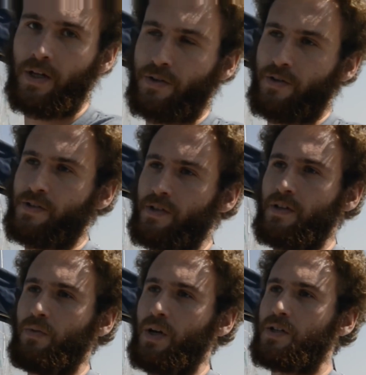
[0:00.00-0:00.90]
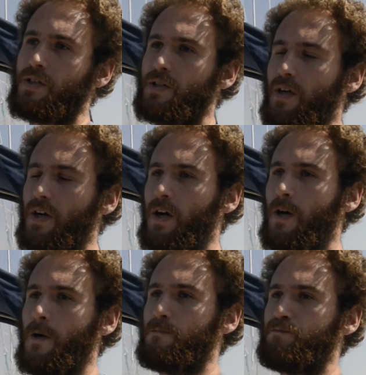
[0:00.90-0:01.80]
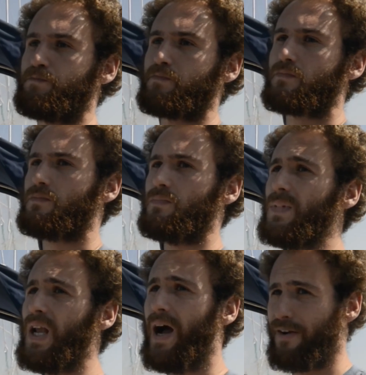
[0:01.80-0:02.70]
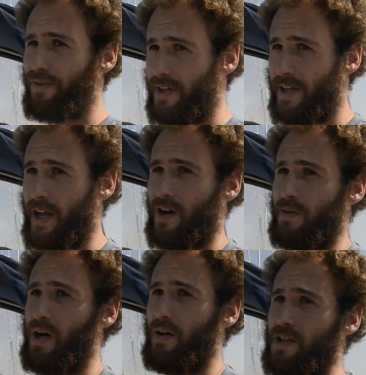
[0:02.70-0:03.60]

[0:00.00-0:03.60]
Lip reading: electricity, which I really cared about,